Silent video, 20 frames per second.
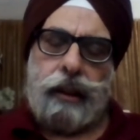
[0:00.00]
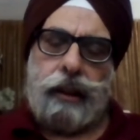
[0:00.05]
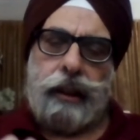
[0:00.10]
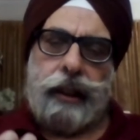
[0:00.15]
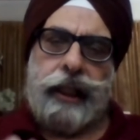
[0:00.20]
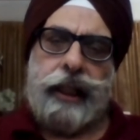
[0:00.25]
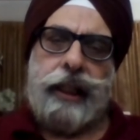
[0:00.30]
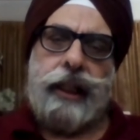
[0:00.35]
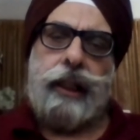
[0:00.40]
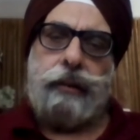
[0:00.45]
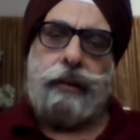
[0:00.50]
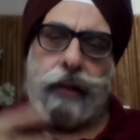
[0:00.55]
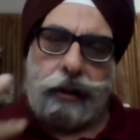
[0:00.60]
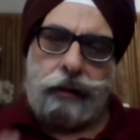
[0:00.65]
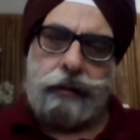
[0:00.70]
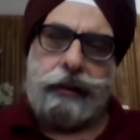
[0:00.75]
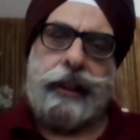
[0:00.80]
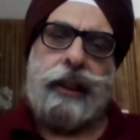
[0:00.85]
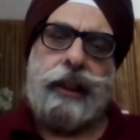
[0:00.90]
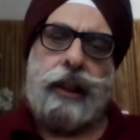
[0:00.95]
in
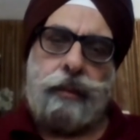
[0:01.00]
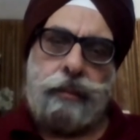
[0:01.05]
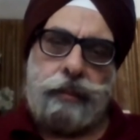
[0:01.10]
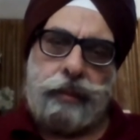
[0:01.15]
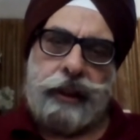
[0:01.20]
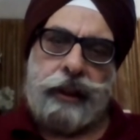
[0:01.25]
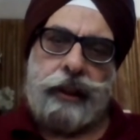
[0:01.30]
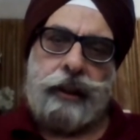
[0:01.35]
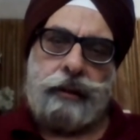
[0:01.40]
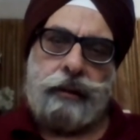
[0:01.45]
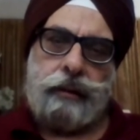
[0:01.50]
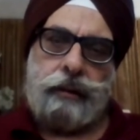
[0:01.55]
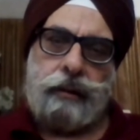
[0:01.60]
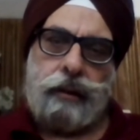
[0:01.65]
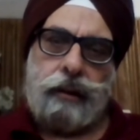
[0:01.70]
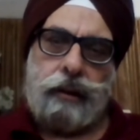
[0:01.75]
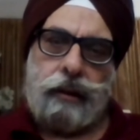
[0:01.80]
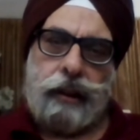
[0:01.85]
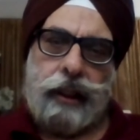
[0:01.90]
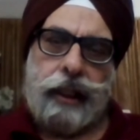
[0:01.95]
evolving companies,
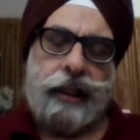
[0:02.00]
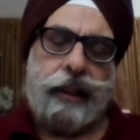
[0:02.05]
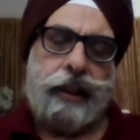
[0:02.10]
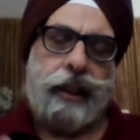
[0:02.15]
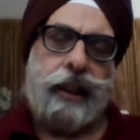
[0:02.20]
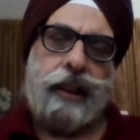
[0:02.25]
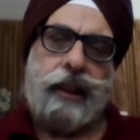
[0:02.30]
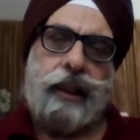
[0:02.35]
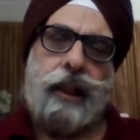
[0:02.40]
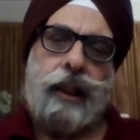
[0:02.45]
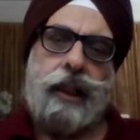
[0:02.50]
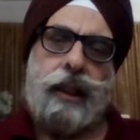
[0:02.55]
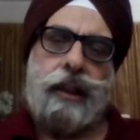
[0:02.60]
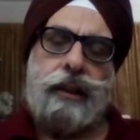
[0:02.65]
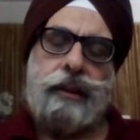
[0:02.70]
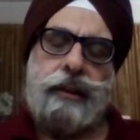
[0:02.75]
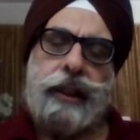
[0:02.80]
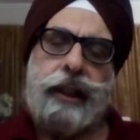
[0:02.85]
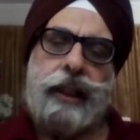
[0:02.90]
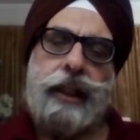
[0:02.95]
and in,
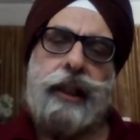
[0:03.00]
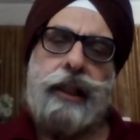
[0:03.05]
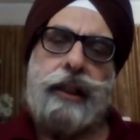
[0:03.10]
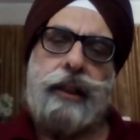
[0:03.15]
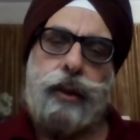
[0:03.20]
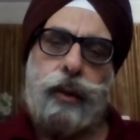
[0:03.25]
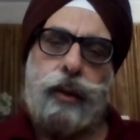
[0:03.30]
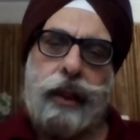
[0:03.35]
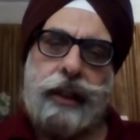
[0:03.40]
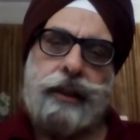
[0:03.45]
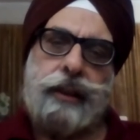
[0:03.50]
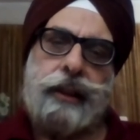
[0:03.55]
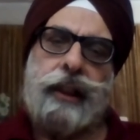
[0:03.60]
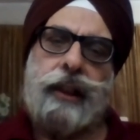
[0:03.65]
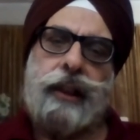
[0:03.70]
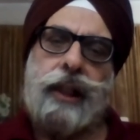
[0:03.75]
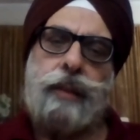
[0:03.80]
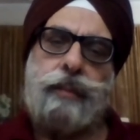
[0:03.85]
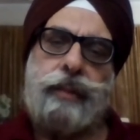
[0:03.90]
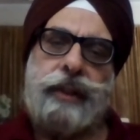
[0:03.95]
say, in USA,
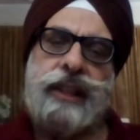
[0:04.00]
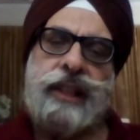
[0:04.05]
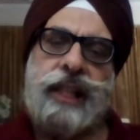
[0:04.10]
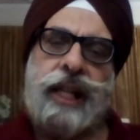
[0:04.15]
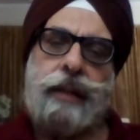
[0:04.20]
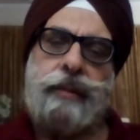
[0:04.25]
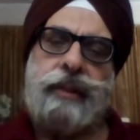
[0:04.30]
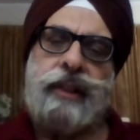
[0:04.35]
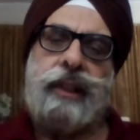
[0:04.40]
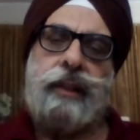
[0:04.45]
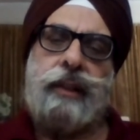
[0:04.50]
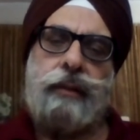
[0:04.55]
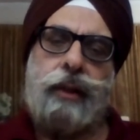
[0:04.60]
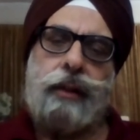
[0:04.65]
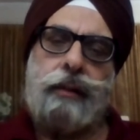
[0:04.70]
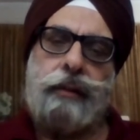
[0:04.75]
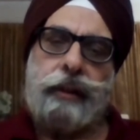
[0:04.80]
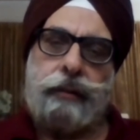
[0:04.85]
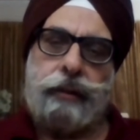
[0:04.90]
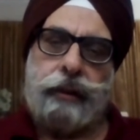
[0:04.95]
companies have been
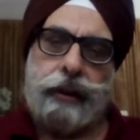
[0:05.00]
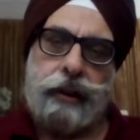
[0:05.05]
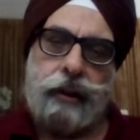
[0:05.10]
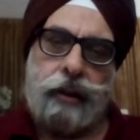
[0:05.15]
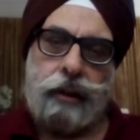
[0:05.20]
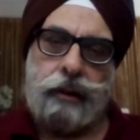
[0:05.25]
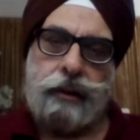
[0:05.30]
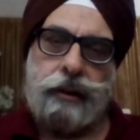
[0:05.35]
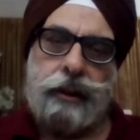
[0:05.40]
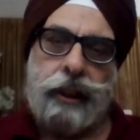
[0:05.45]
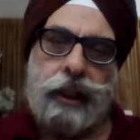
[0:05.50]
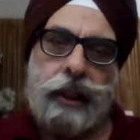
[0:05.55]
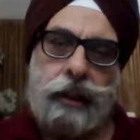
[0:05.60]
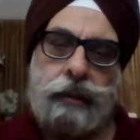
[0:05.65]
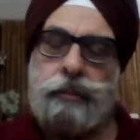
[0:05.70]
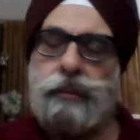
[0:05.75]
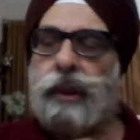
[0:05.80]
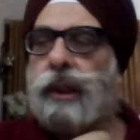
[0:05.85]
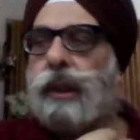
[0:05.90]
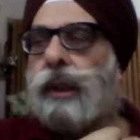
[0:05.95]
evolving for a long time.
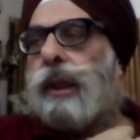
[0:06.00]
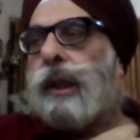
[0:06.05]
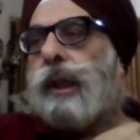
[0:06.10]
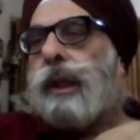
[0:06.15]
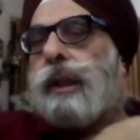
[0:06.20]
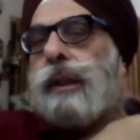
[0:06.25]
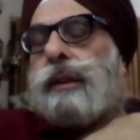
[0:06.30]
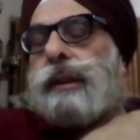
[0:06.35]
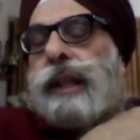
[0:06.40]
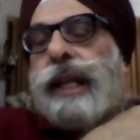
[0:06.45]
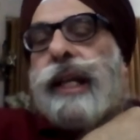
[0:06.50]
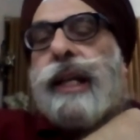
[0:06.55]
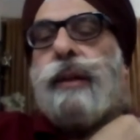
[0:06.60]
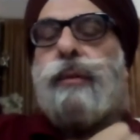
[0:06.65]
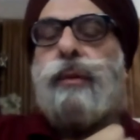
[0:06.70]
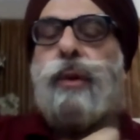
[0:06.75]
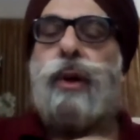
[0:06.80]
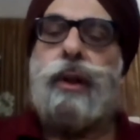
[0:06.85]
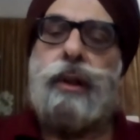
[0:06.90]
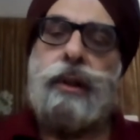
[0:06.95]
They
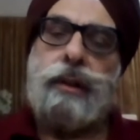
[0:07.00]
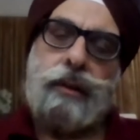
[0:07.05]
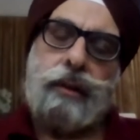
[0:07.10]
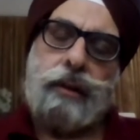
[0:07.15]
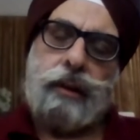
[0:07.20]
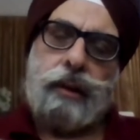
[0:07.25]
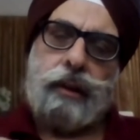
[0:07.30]
want,